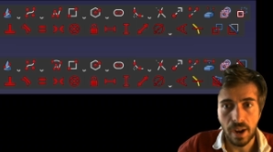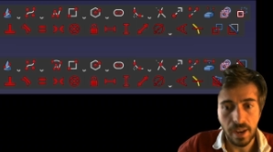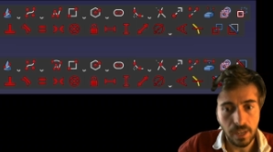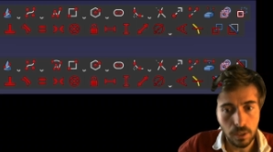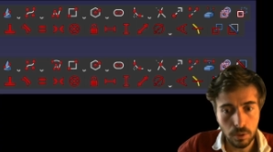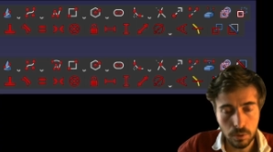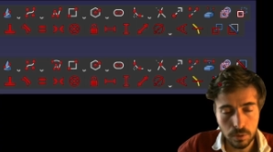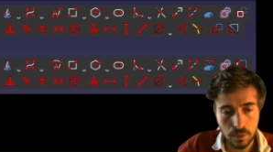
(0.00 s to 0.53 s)

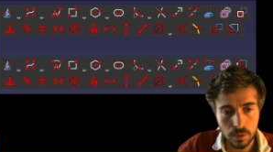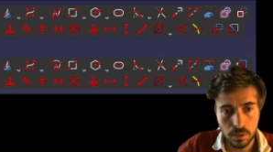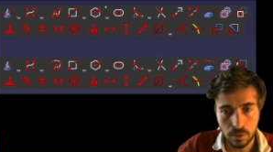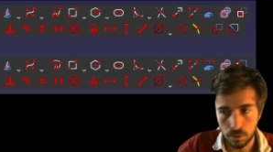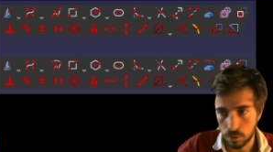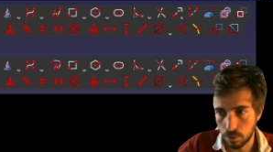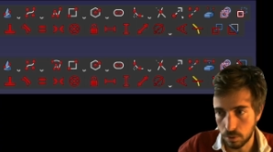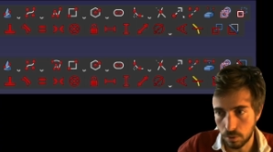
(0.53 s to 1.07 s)
icons.
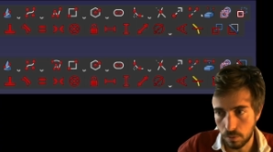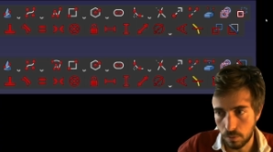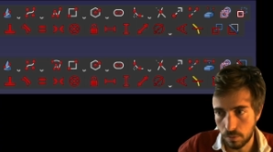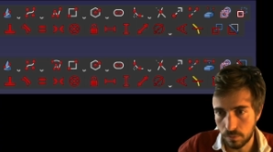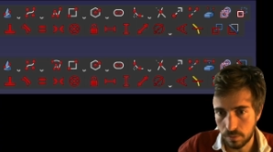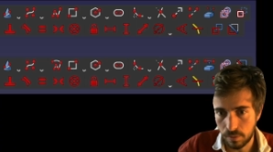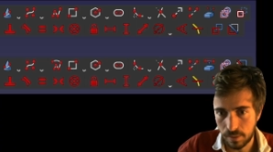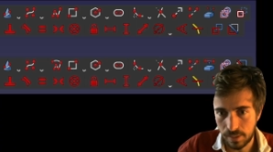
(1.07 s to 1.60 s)
So
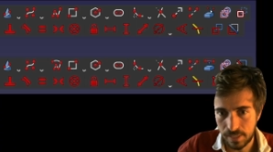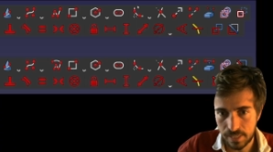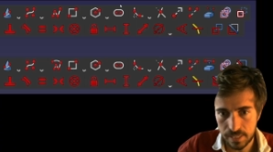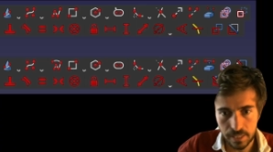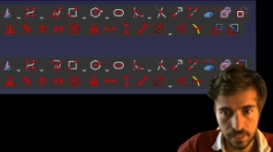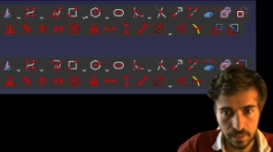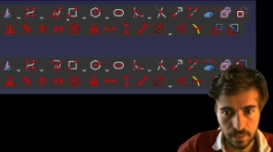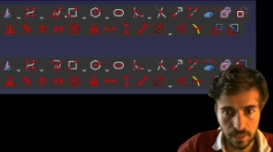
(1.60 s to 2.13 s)

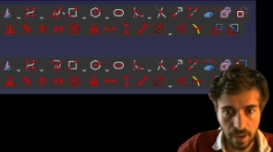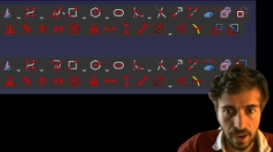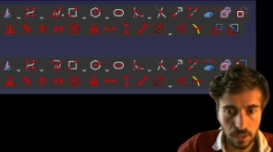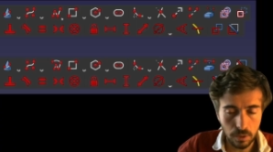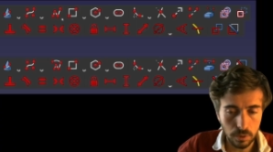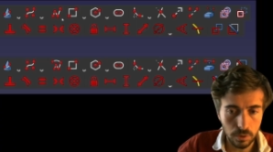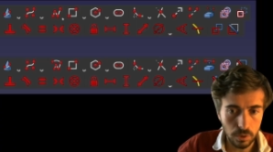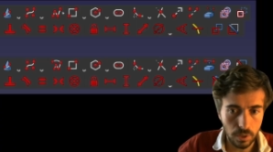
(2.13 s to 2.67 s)
here in the icons,